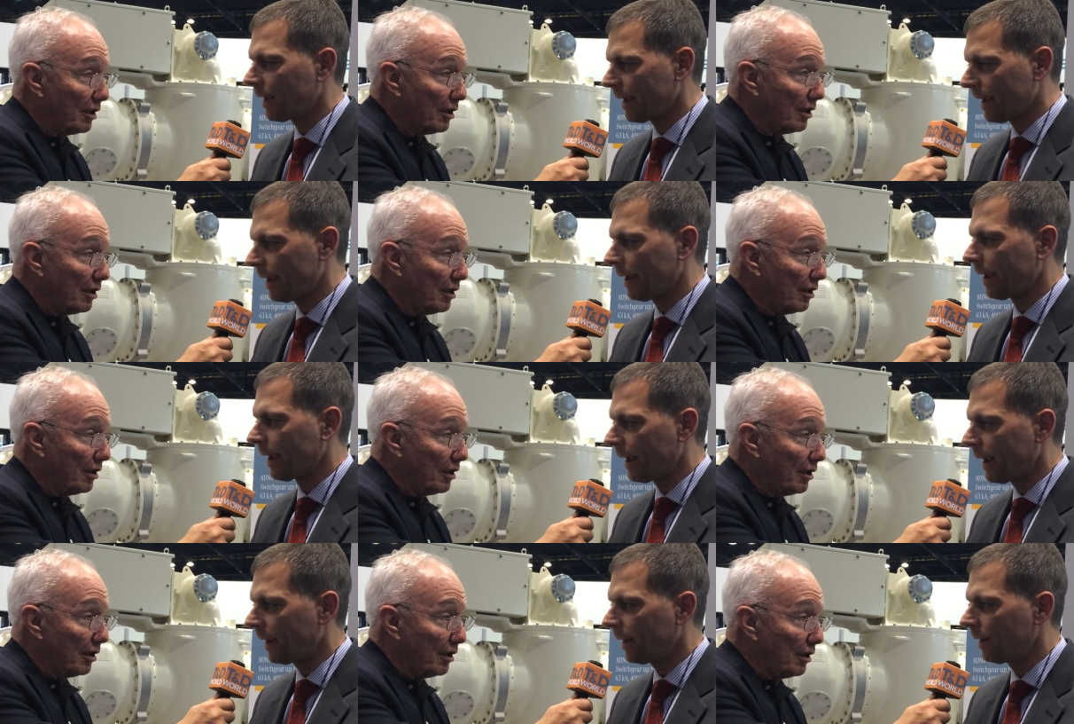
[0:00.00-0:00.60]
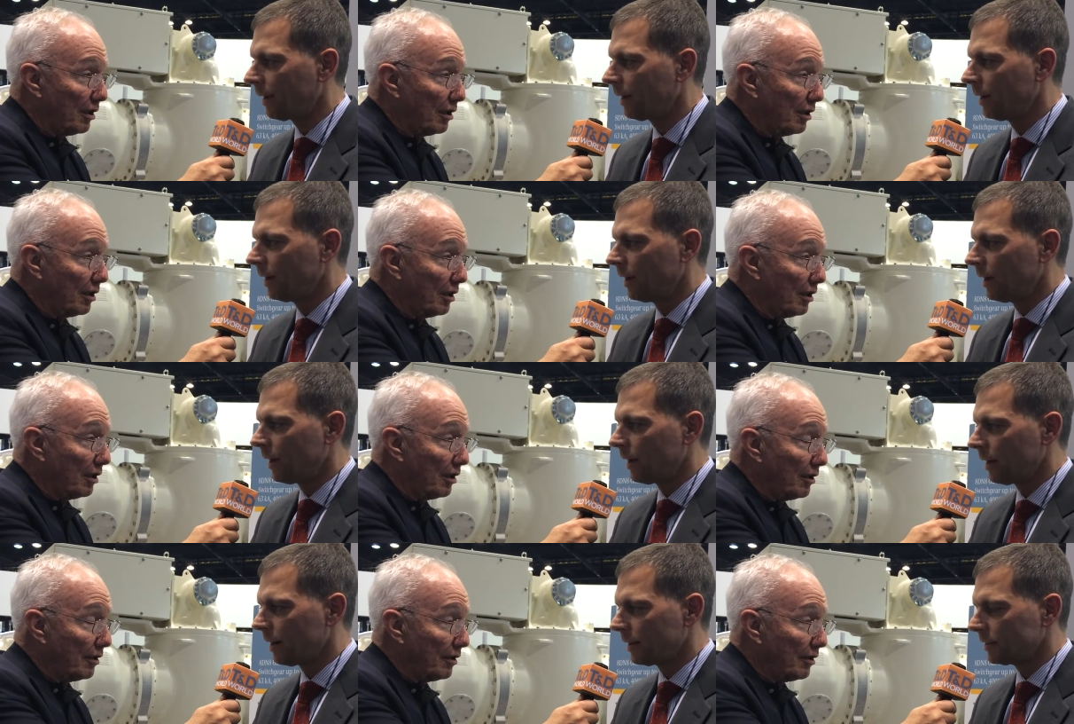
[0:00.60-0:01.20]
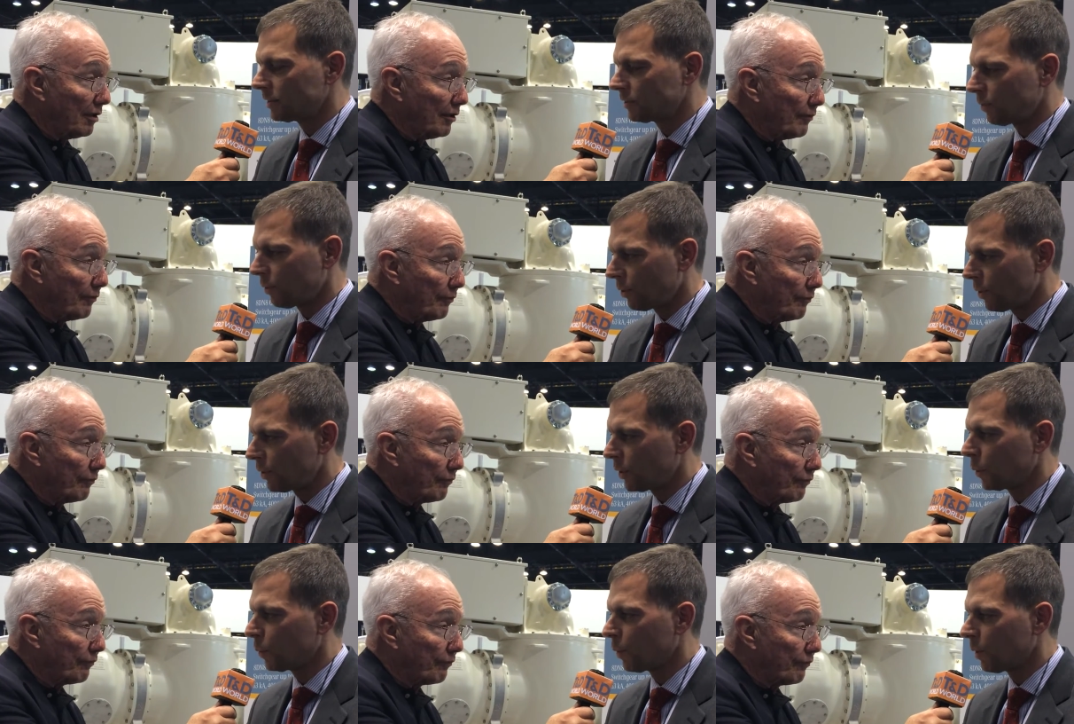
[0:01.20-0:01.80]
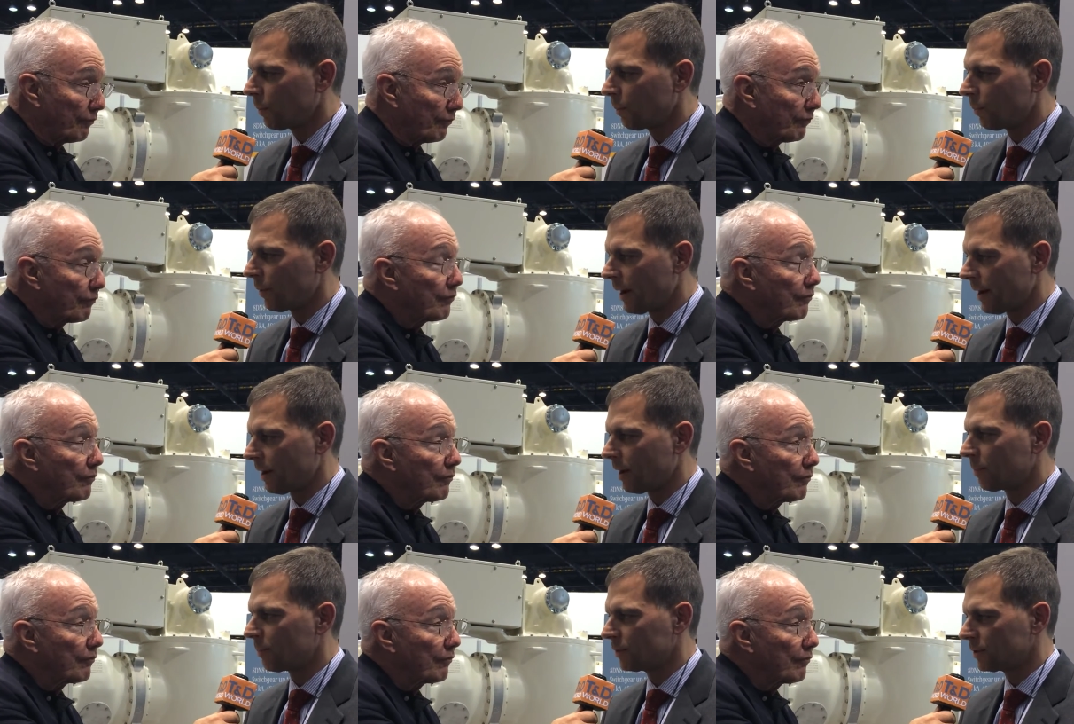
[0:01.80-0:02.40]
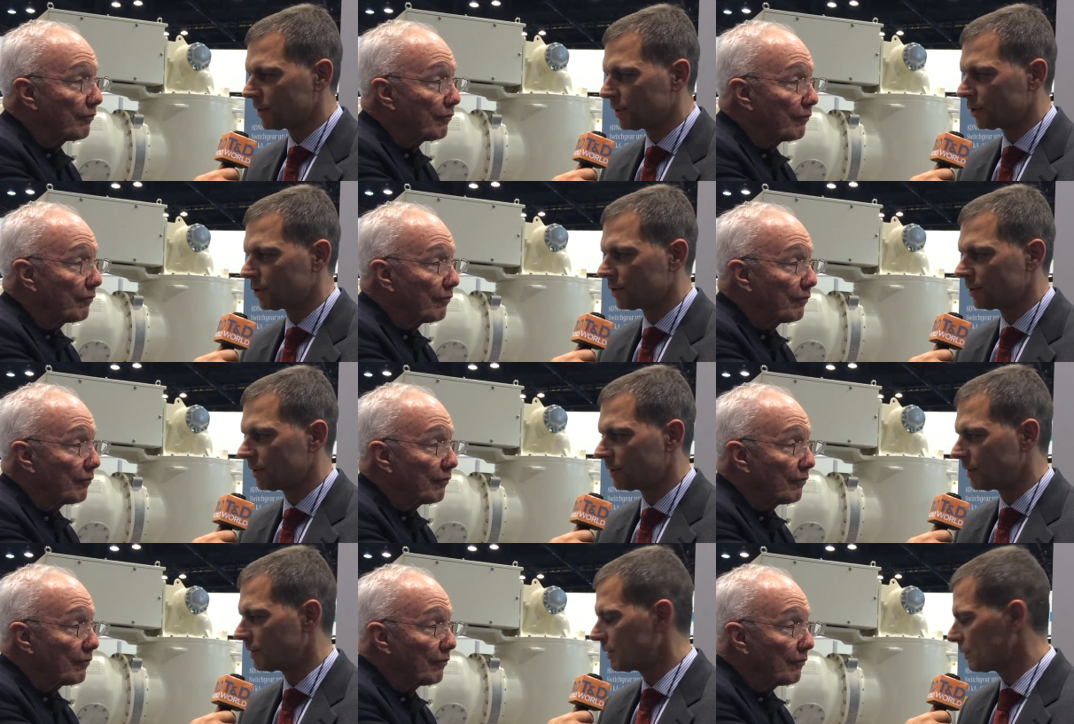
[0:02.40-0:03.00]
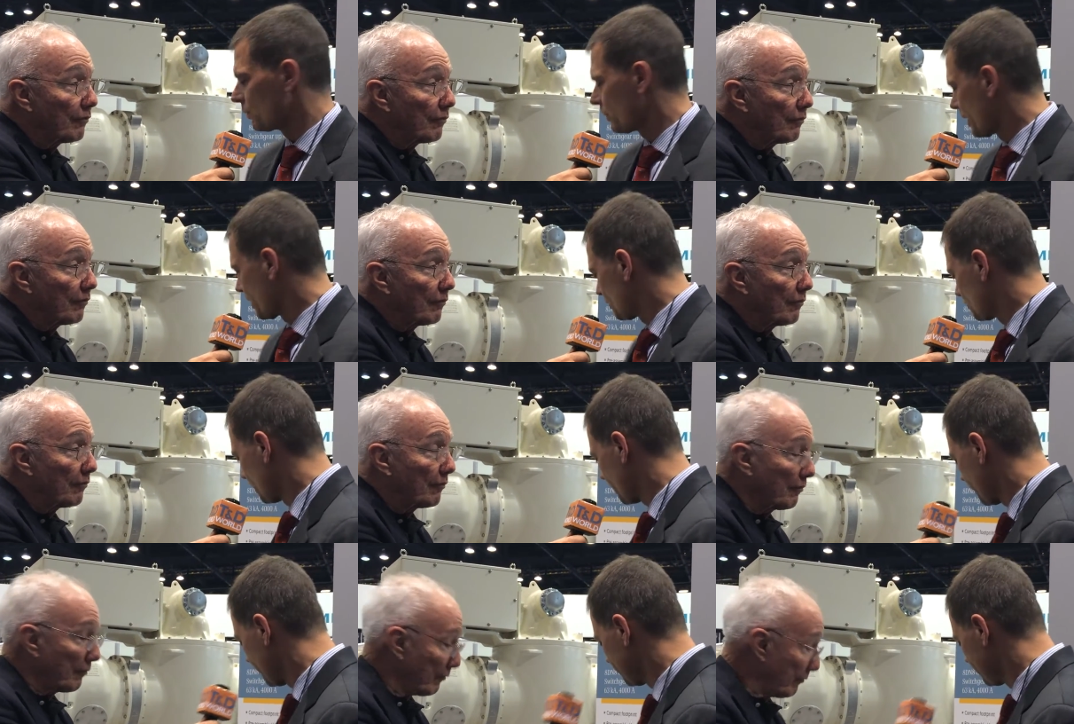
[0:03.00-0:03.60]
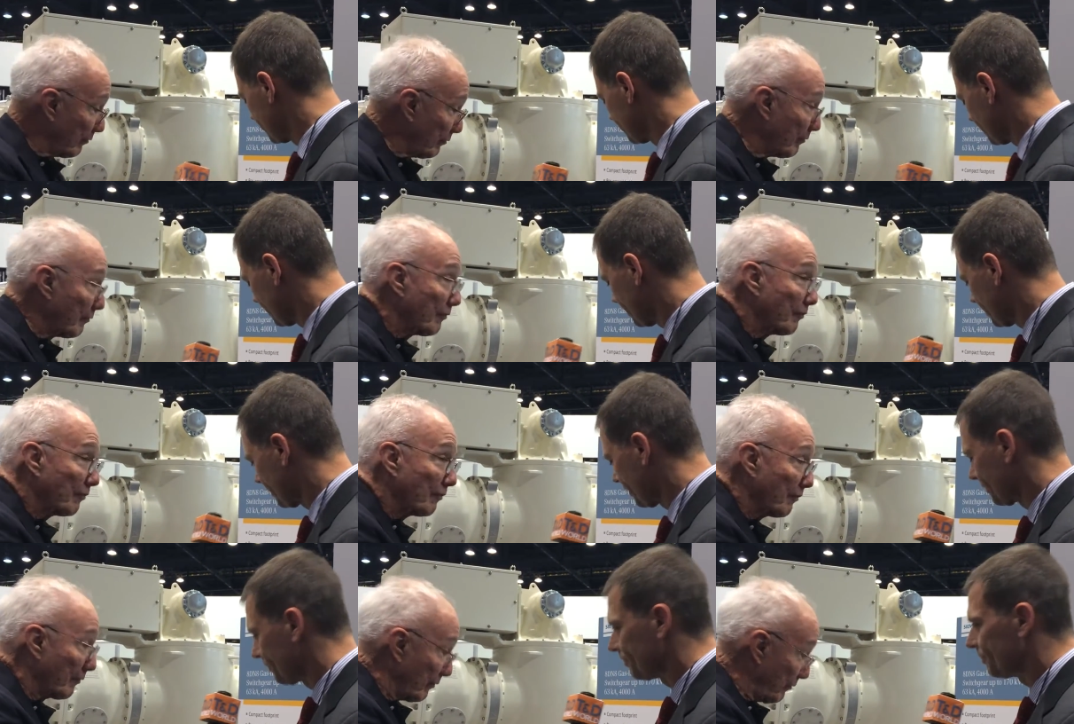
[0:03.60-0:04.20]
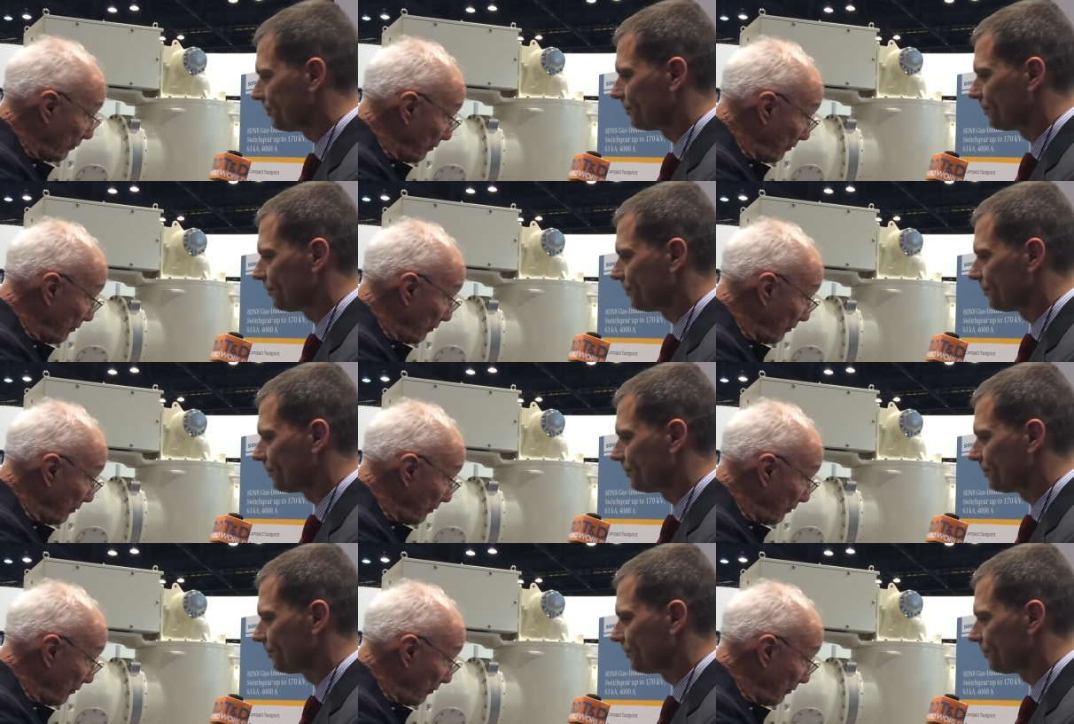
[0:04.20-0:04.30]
Speaker 1: kA and has 31 breaker positions that you can see here.